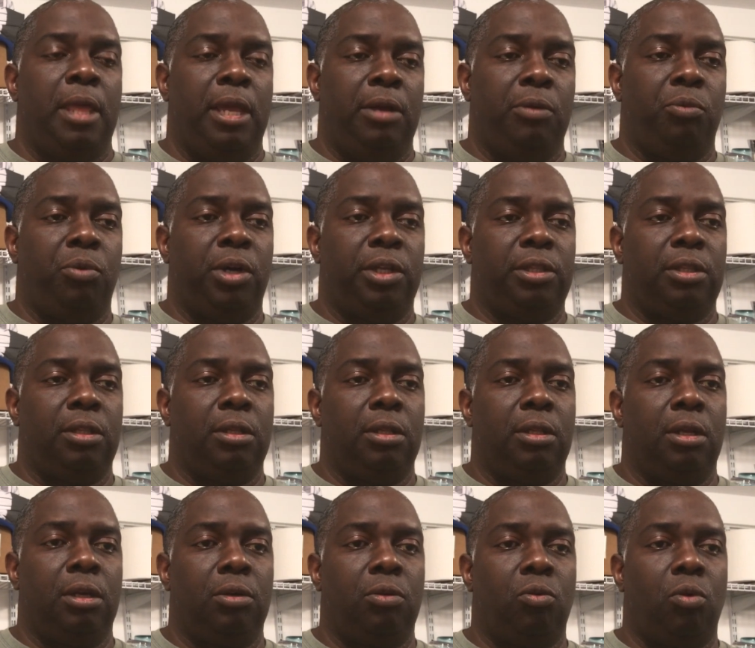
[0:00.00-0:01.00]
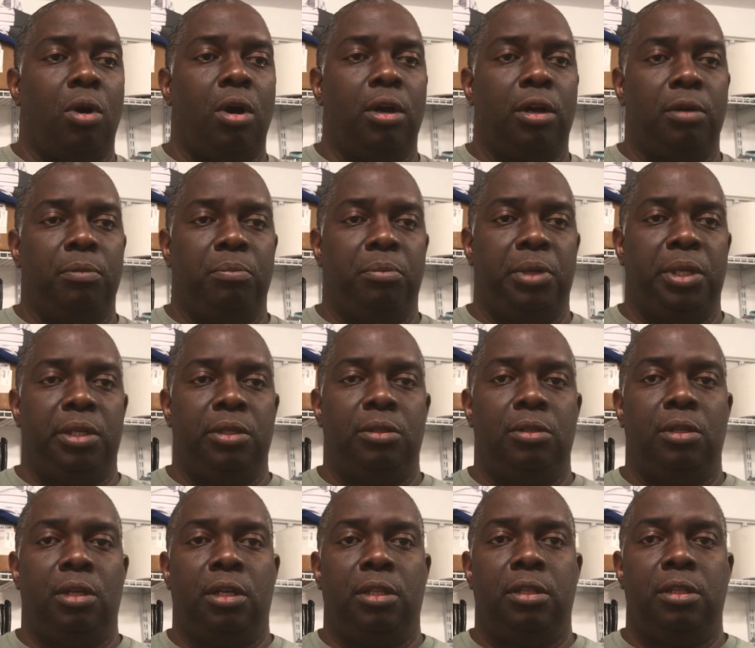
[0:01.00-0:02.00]
And what the guargum beans
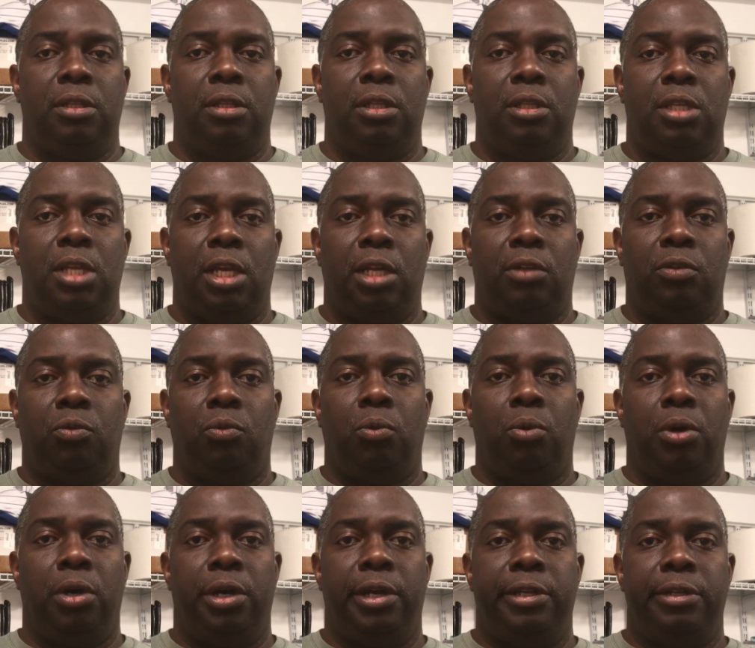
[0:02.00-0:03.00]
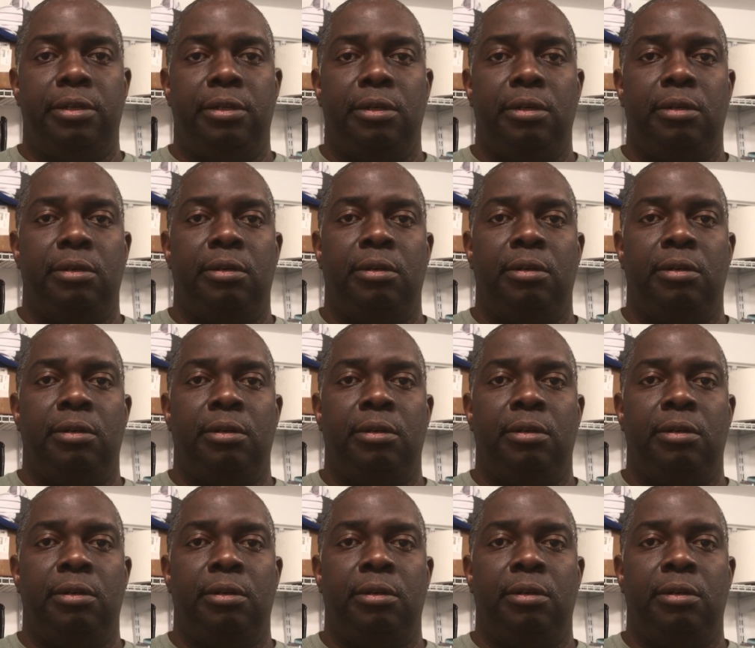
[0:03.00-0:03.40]
does is it takes one